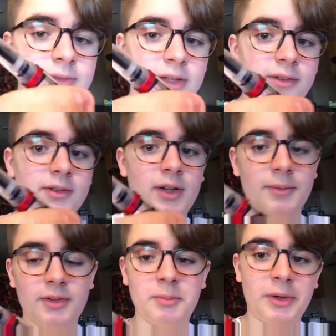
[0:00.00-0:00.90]
because
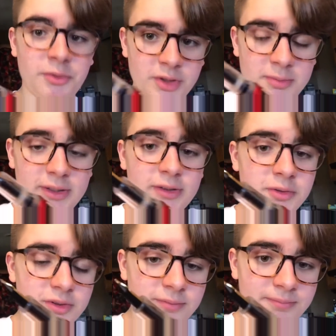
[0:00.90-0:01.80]
obviously my TWSBI Eco
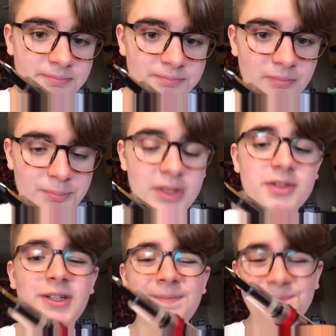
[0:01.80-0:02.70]
is a
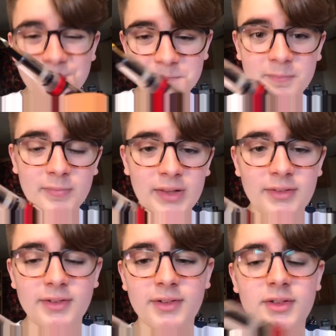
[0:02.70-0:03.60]
piston.
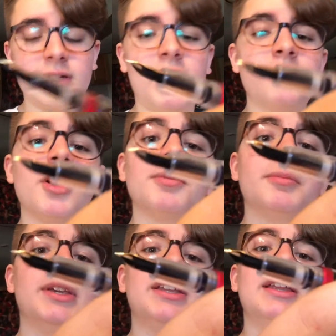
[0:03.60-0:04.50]
This is an eyedropper
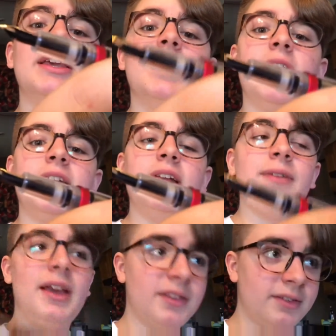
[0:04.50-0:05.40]
pen. And I've
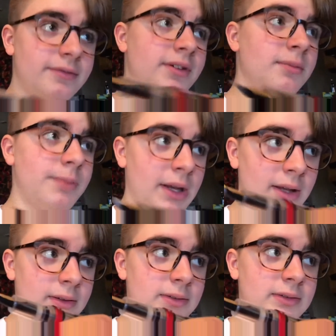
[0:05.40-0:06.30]
had this for
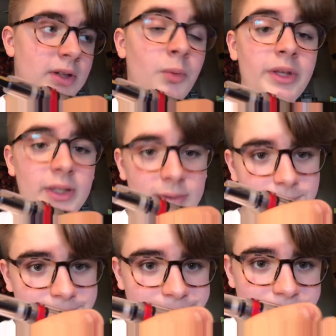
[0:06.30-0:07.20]
about a week,
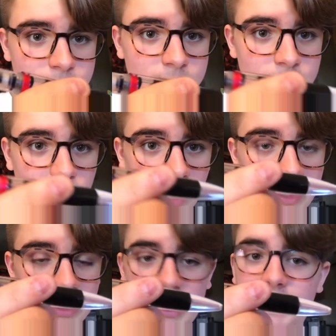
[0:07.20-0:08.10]

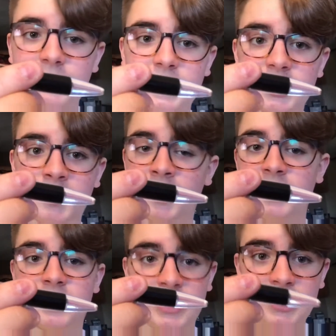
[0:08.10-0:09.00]
and I have not
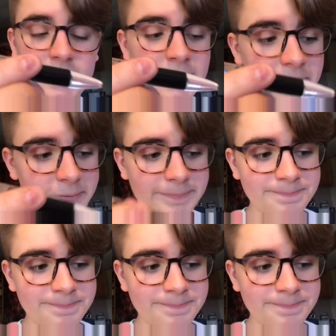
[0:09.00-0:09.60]
experienced any leaks.